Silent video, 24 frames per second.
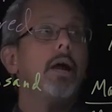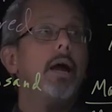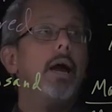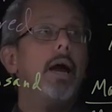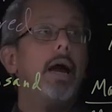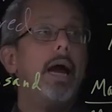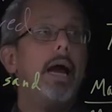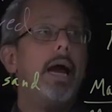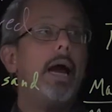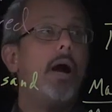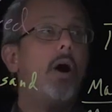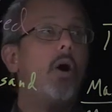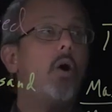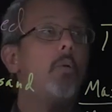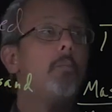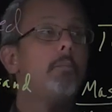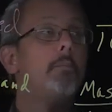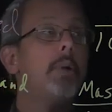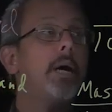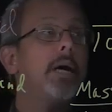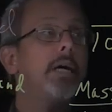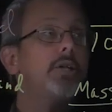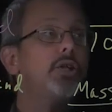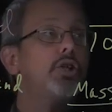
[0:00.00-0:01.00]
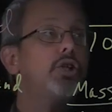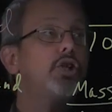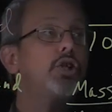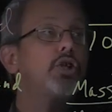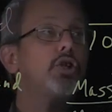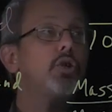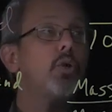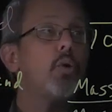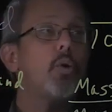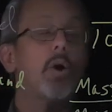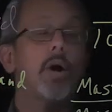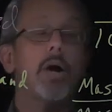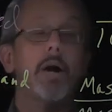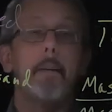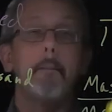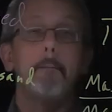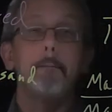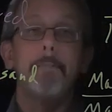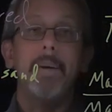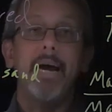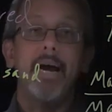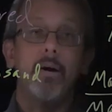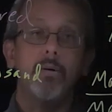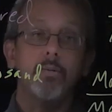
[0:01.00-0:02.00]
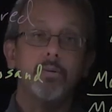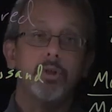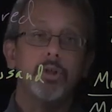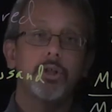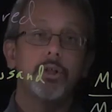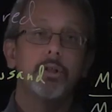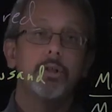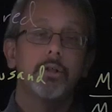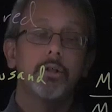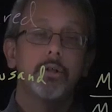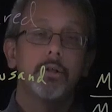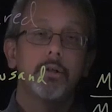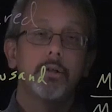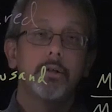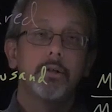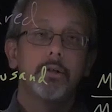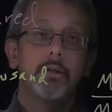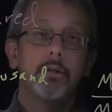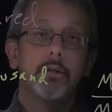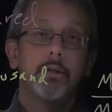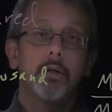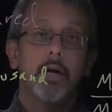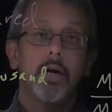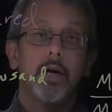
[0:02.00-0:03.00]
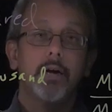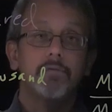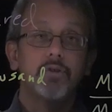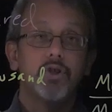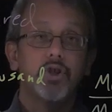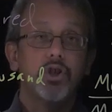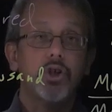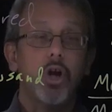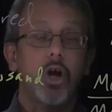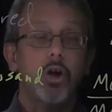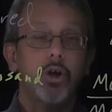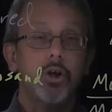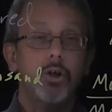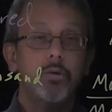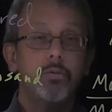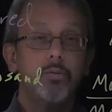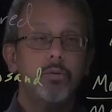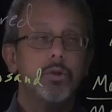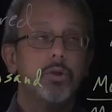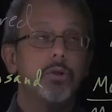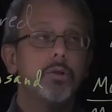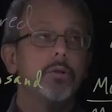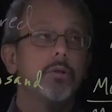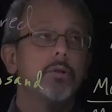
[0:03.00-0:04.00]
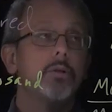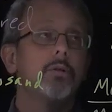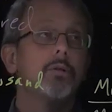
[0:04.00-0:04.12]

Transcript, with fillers: how much or an amount of solute